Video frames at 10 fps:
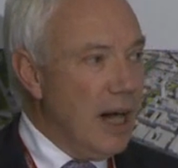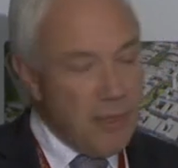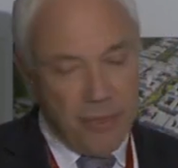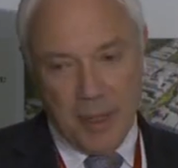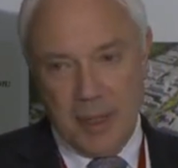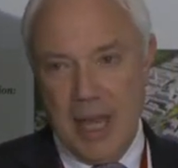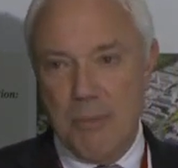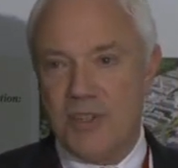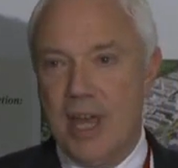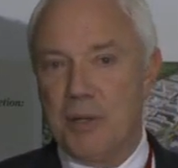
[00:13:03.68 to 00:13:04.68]
I think,
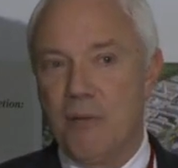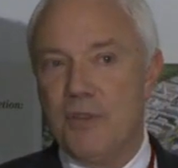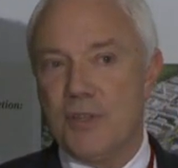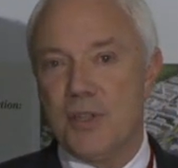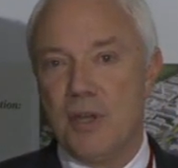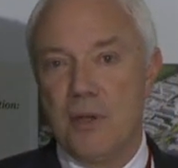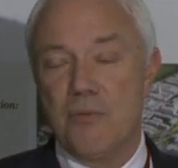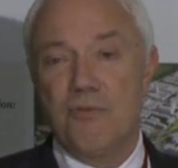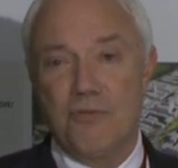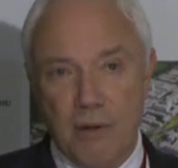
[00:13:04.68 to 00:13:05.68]
comes out of this
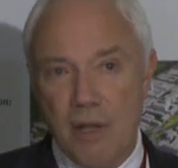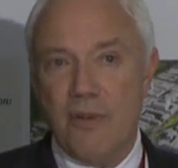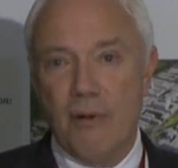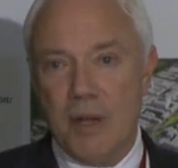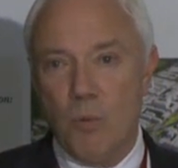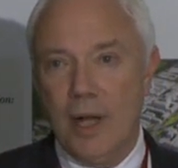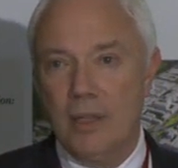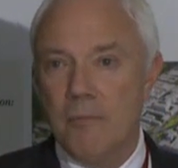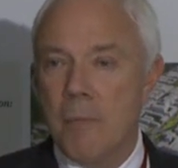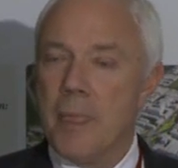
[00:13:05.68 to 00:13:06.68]
very, very
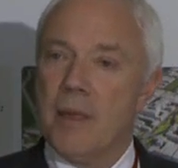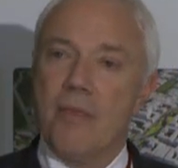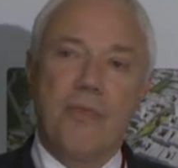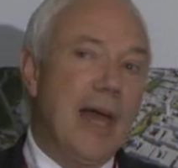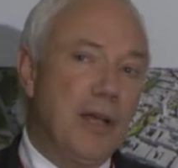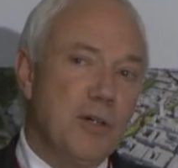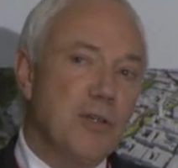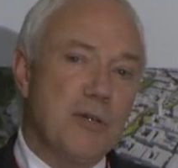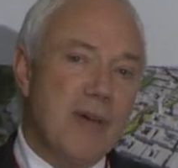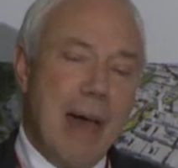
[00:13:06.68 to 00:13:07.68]
well. That
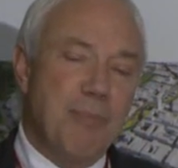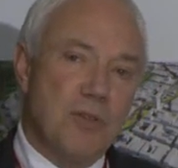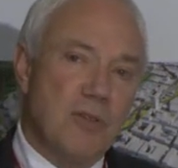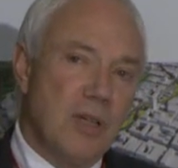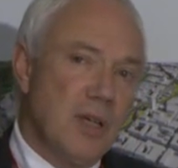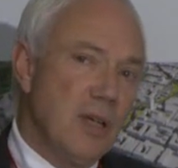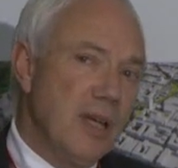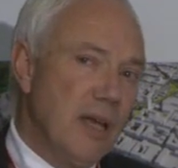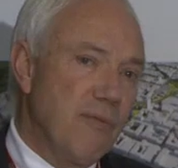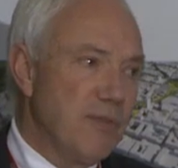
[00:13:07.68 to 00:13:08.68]
couldn't have happened
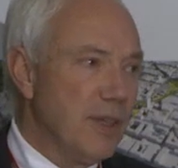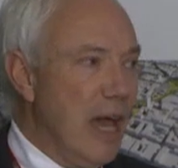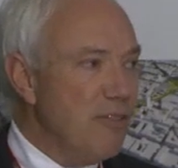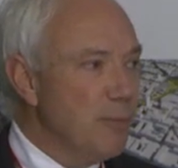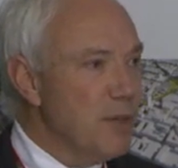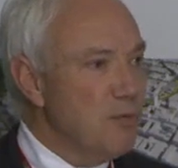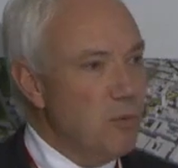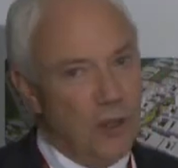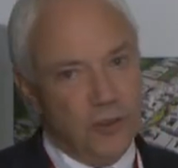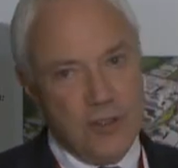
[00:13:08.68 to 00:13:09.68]
if the government
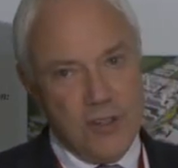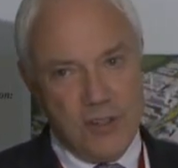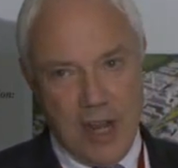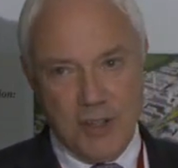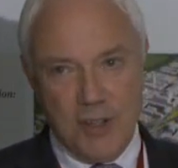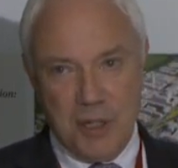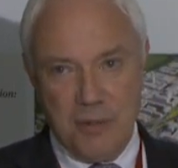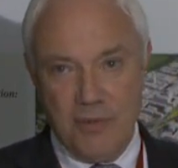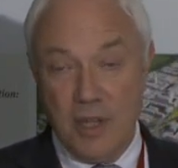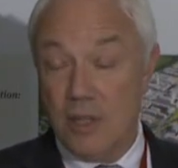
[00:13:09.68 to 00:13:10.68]
wasn't
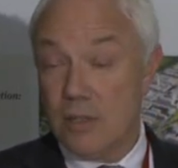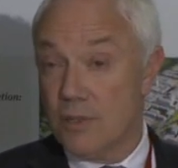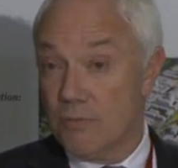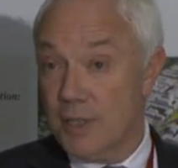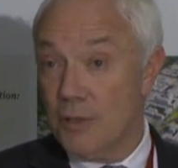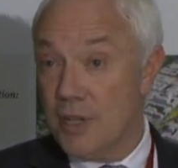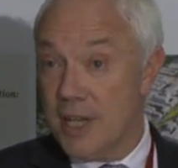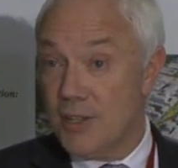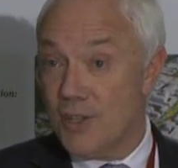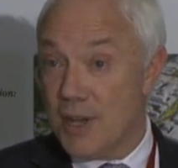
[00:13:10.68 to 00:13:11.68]
sensitive to the real
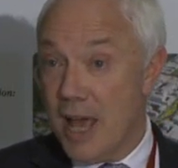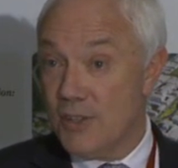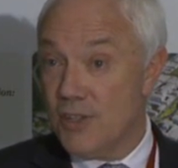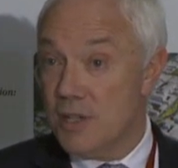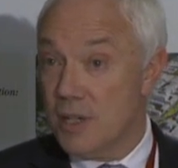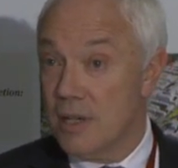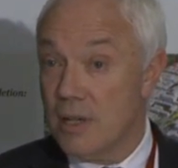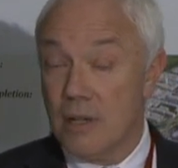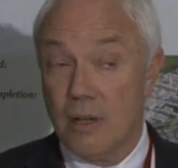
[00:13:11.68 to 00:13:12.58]
needs in our city.